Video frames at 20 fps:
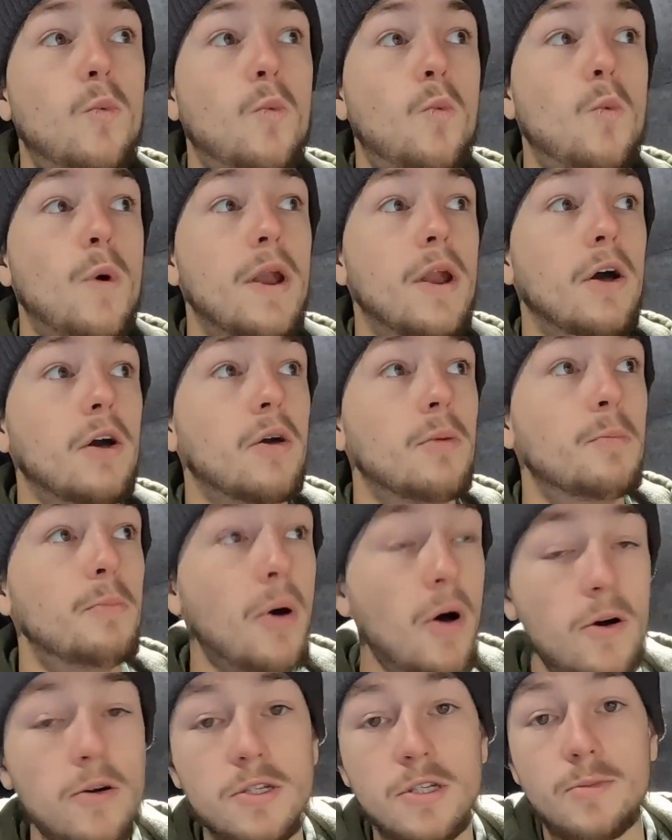when I can
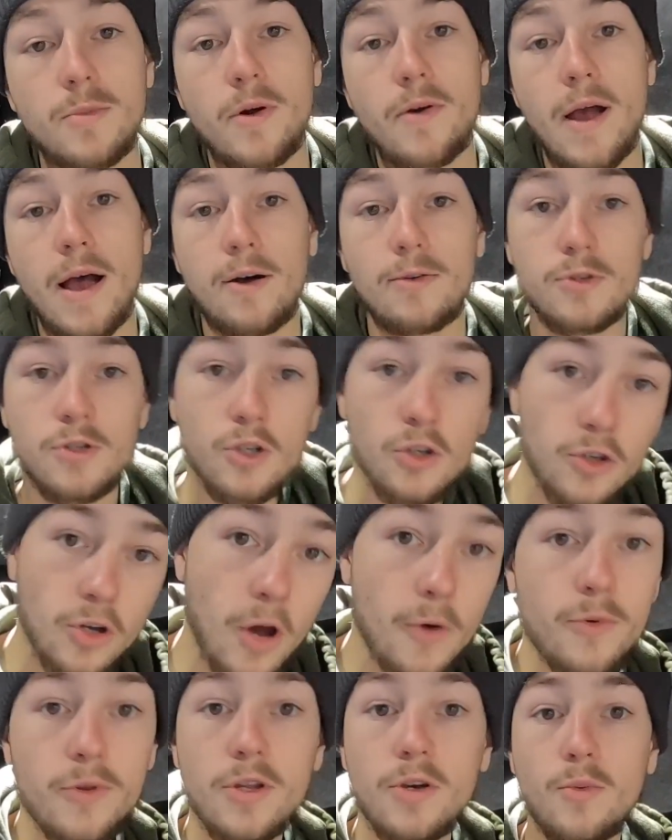park somewhere else,
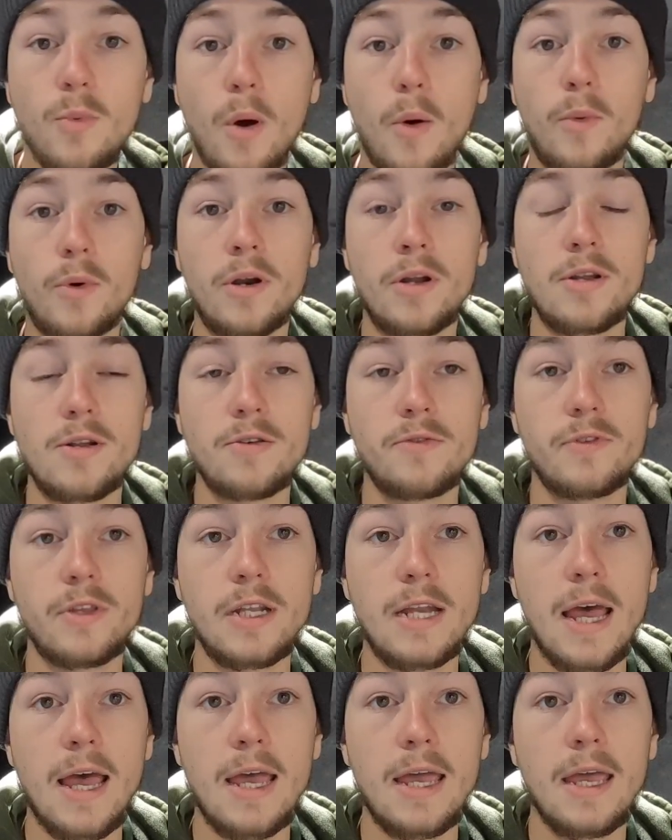go and do what I want to do for the
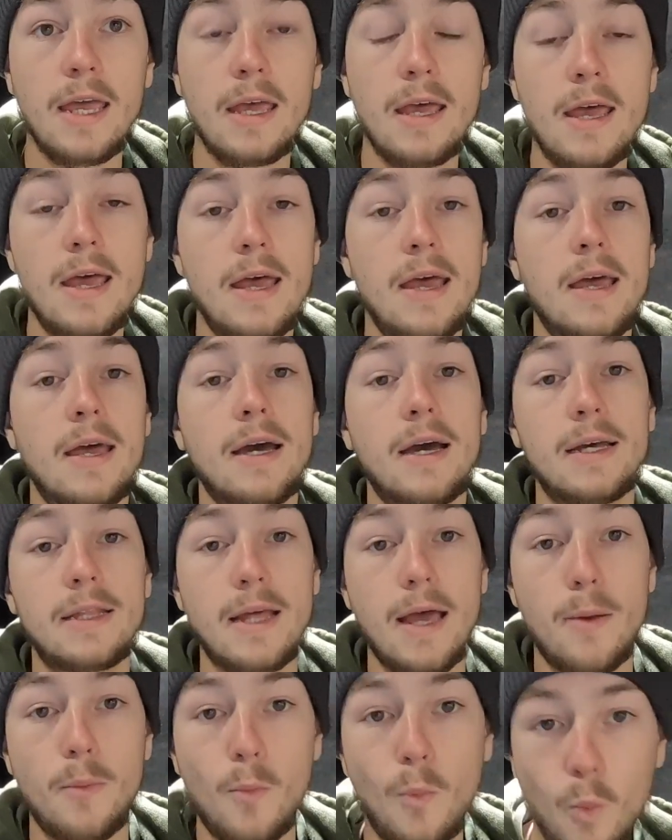day, and
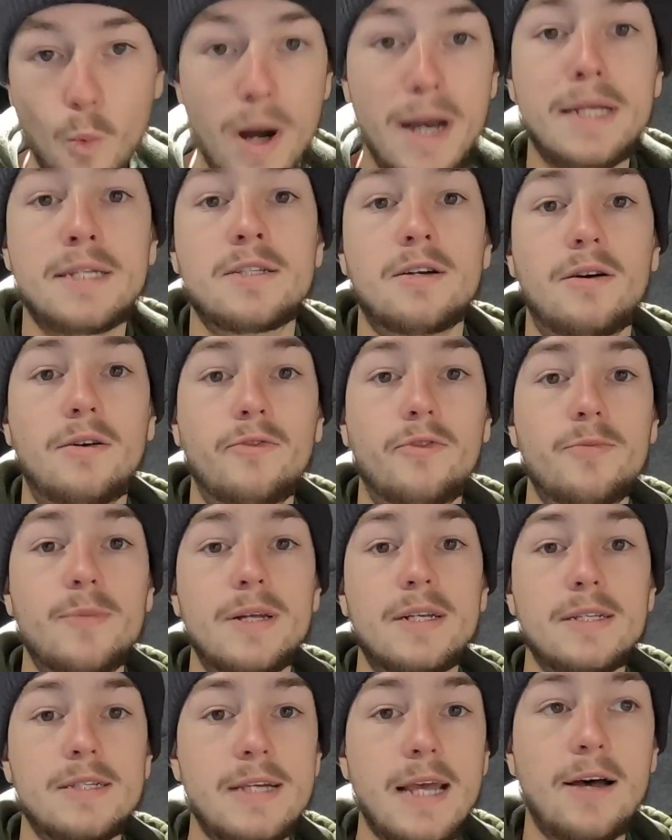then when it's time for me
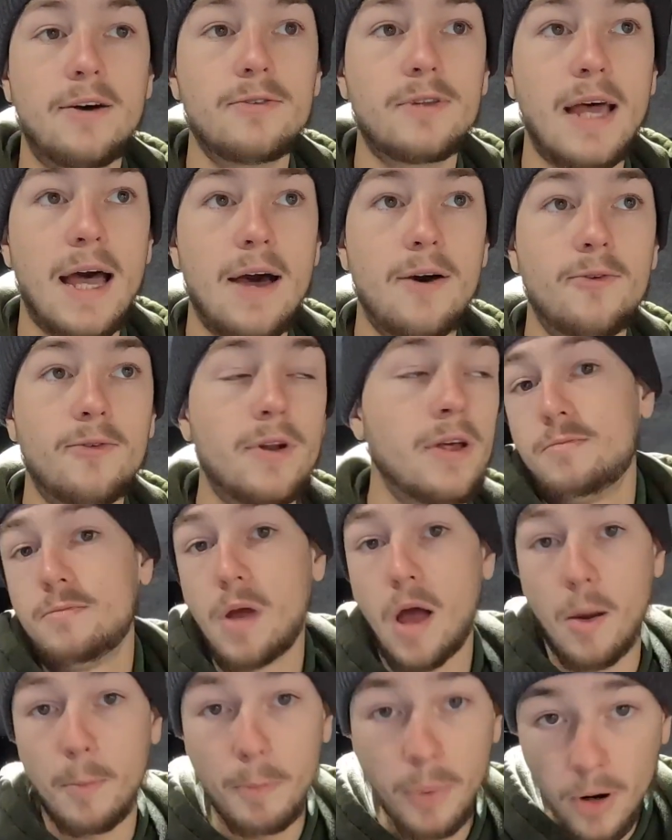to settle down,
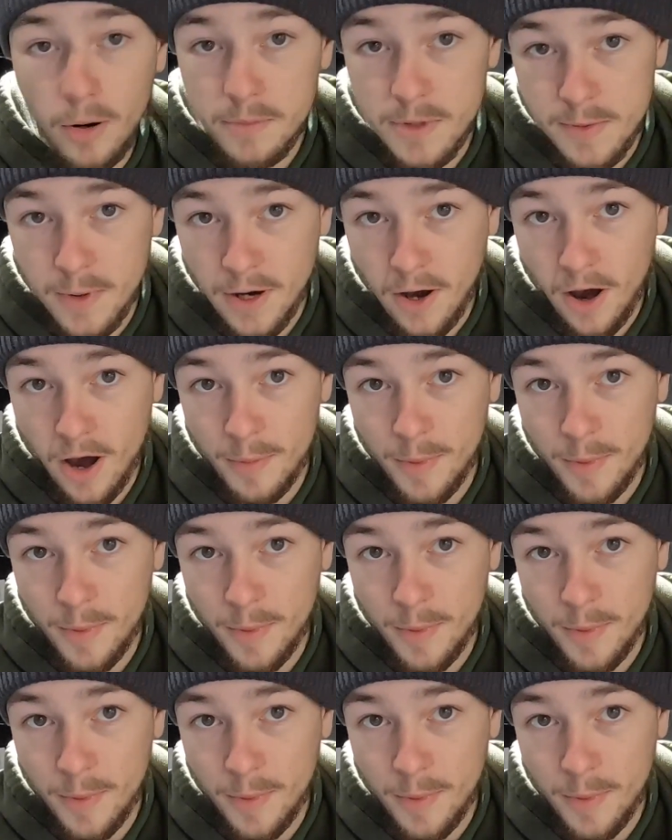I pull up to my car